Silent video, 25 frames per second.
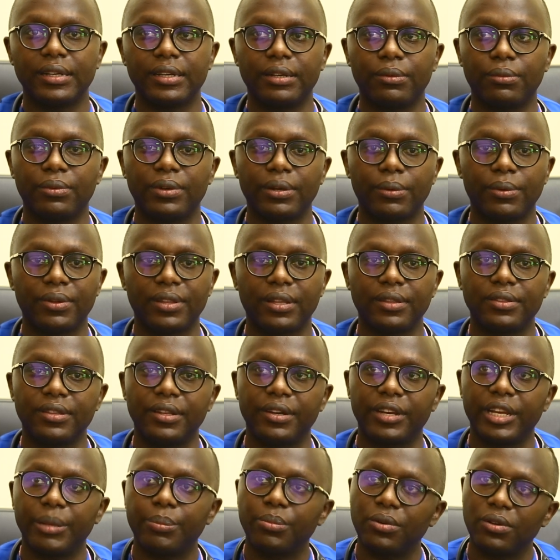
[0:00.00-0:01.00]
whether the
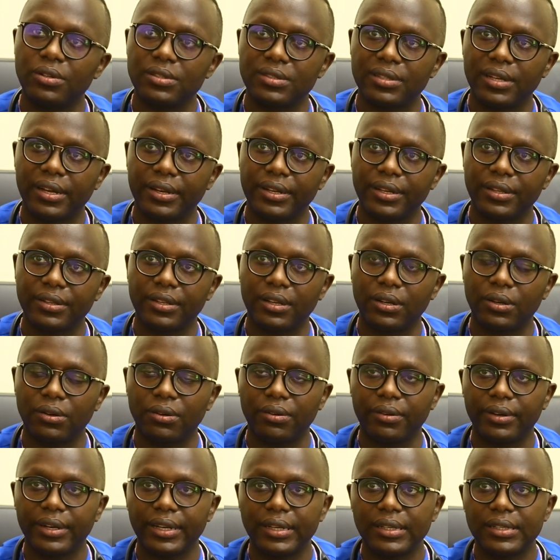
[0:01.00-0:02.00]
nipples are in the
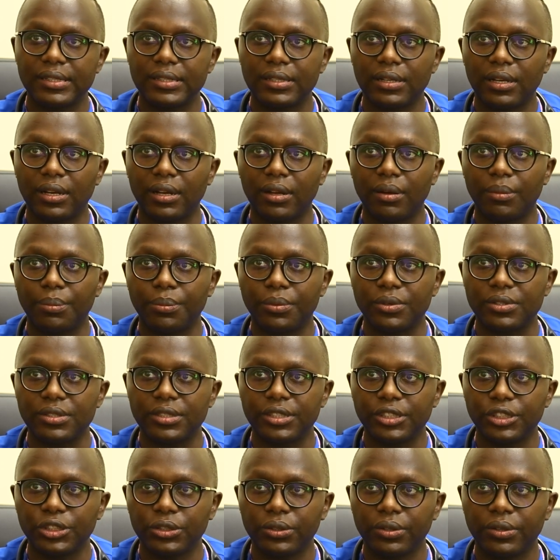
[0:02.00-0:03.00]
correct
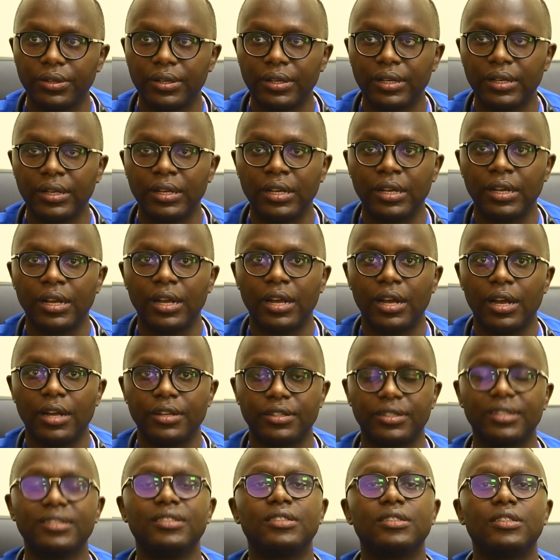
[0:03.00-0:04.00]
position.
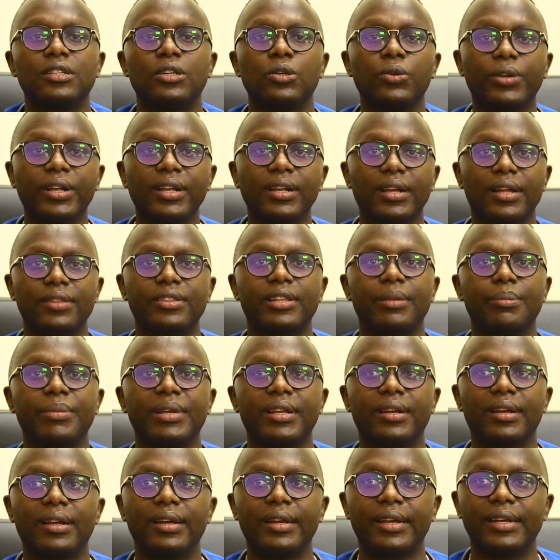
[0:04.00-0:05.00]
Just looking at the
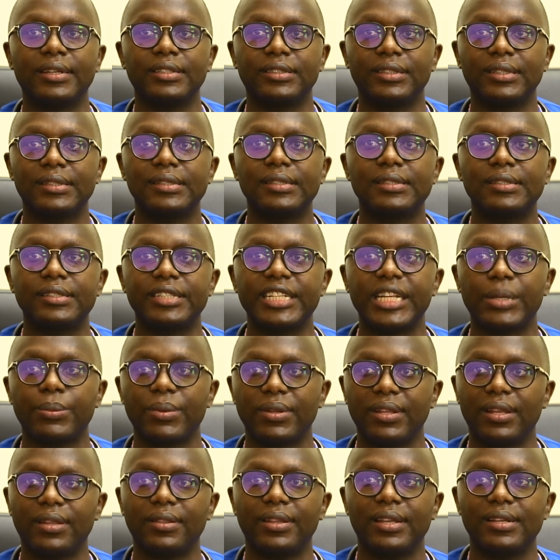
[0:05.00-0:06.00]
mirror and just seeing
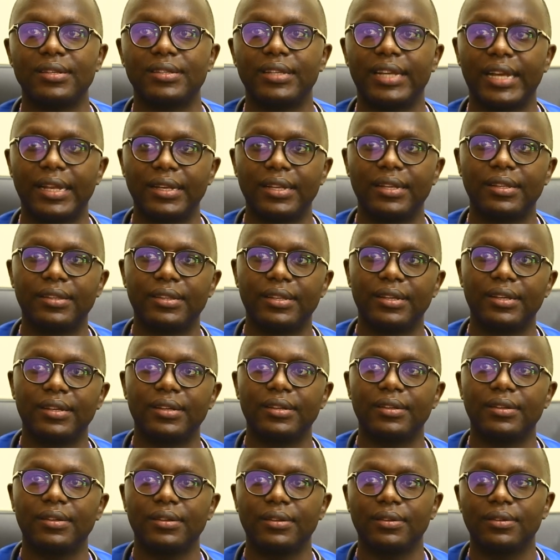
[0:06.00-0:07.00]
whether there's
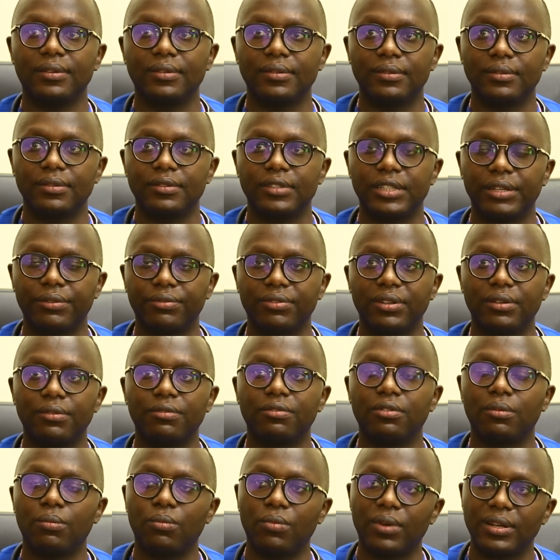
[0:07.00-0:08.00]
anything different
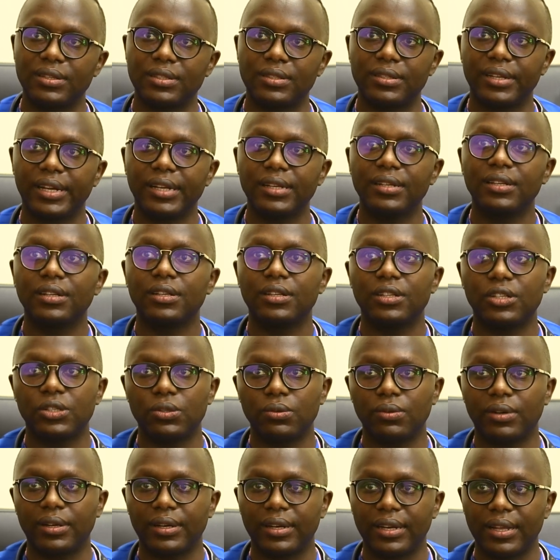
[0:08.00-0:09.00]
from one side
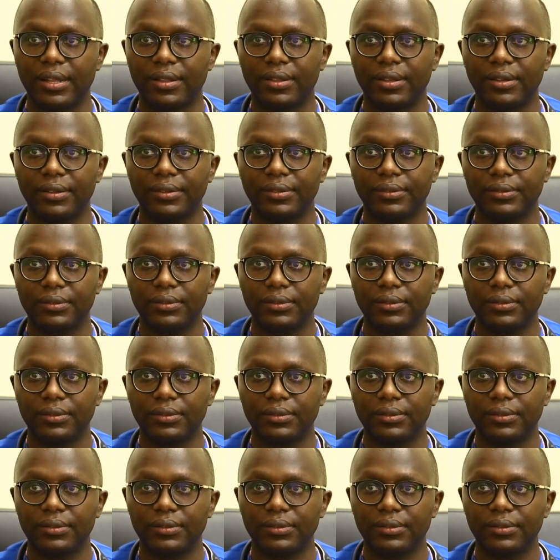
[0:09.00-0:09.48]
to another,